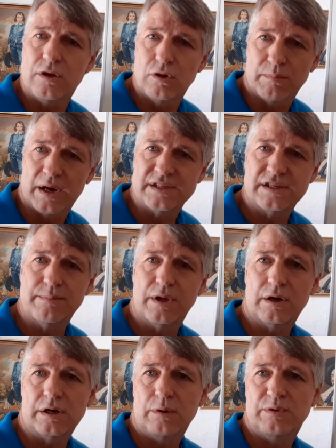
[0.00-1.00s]
You might say,
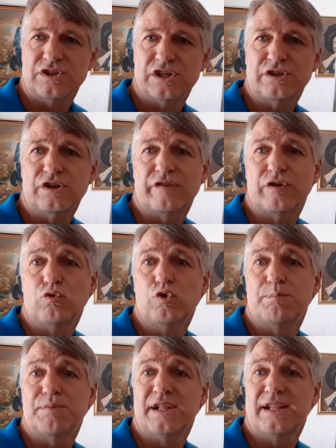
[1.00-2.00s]
okay, we just don't have
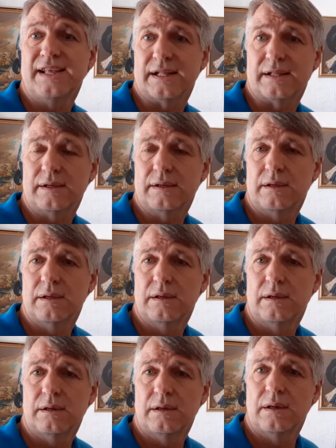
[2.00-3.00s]
equipment yet.
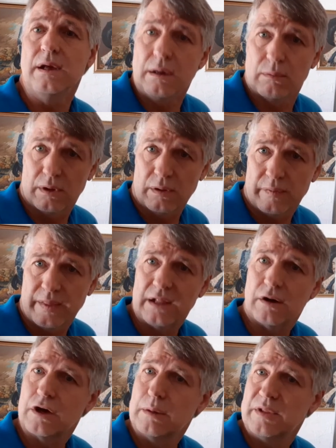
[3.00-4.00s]
Well, that
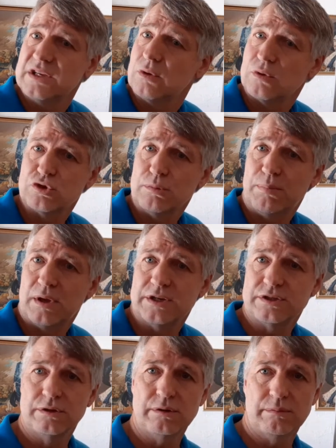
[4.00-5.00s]
argument also applies
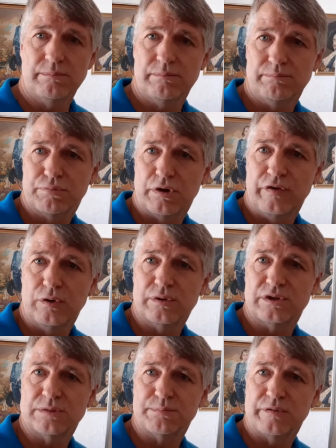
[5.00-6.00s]
to proving or
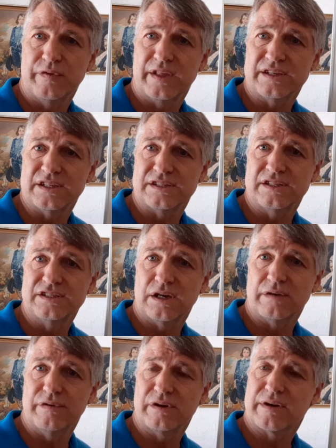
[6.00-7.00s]
disproving the existence
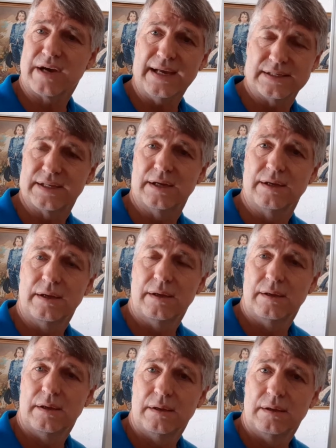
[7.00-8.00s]
of the creator.
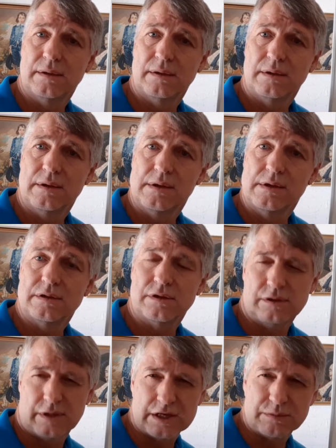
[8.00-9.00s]

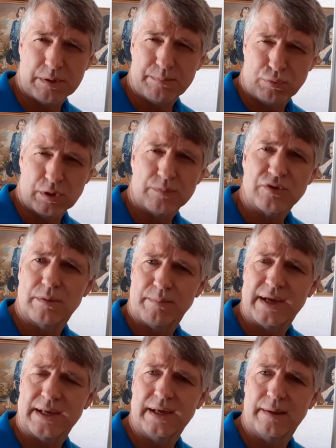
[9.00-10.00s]
That's my point I'm trying to
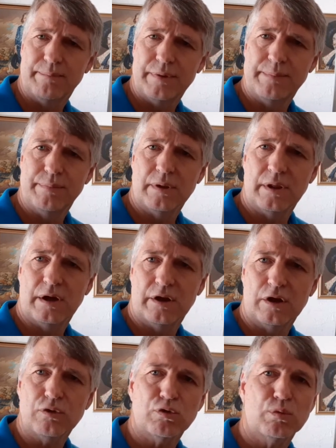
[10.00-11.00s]
make here. People are
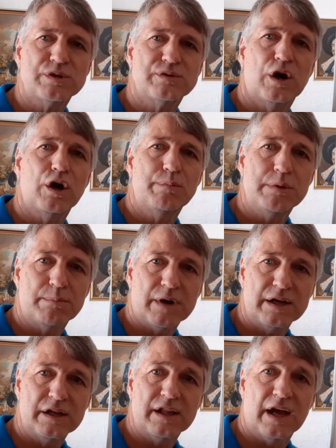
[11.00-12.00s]
not always
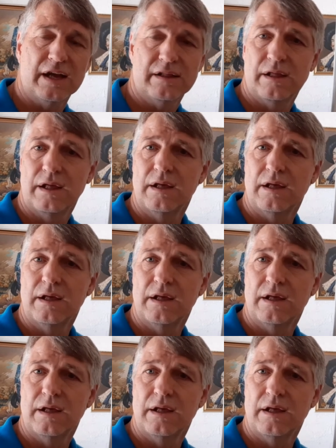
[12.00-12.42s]
open-minded and